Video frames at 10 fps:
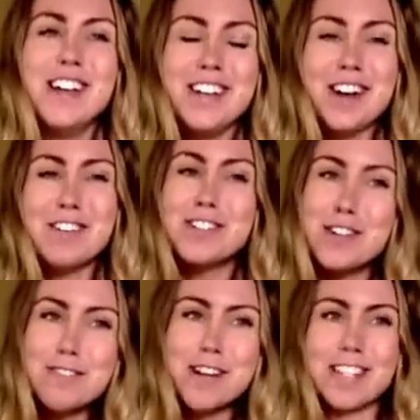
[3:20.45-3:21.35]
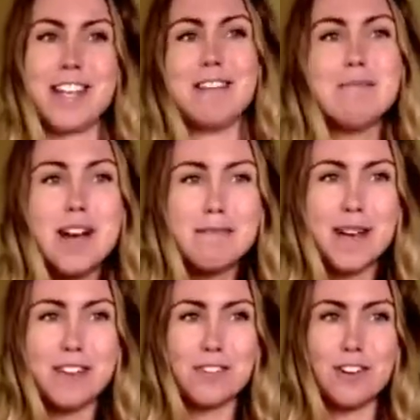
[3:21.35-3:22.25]
you know, it was 2 weeks in my
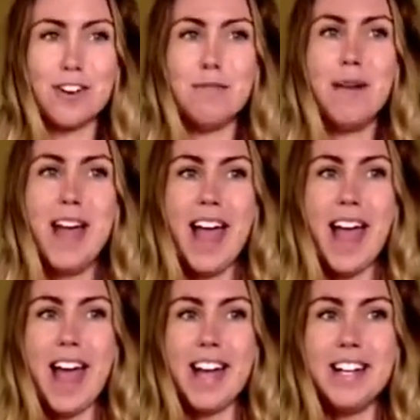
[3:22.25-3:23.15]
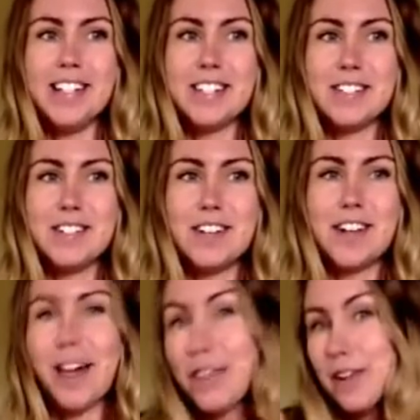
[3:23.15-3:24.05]
bedroom and, you know,
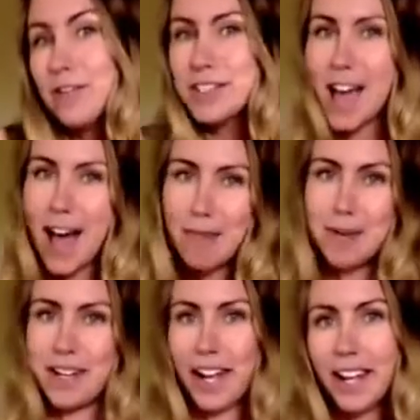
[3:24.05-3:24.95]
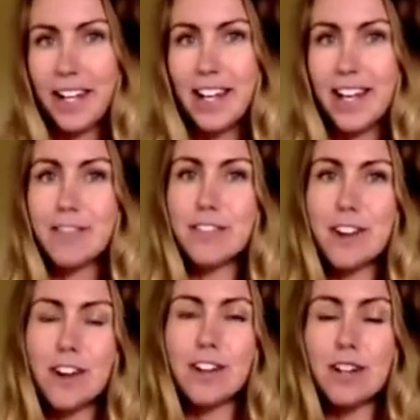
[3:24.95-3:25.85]
nothing was happening, even
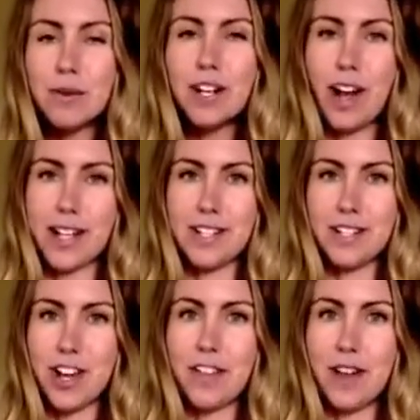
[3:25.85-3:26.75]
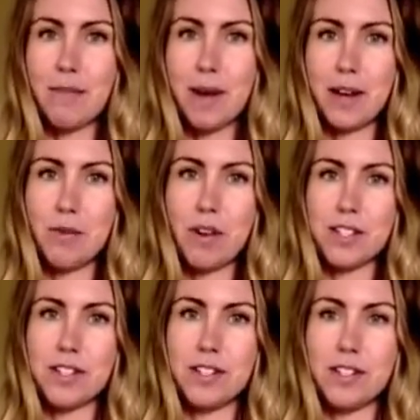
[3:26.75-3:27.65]
though, you know, we liked each other, but it
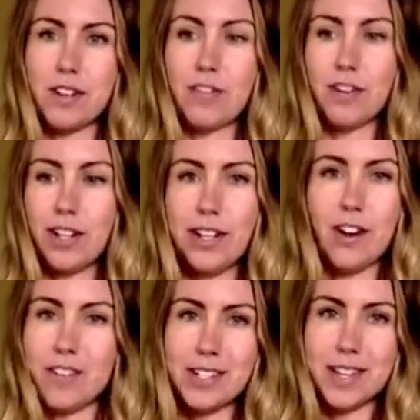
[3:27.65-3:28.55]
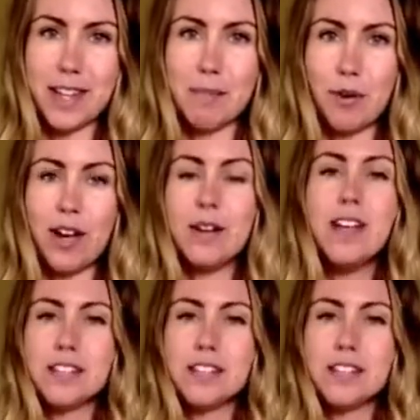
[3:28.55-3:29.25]
wasn't overtly obvious at that point.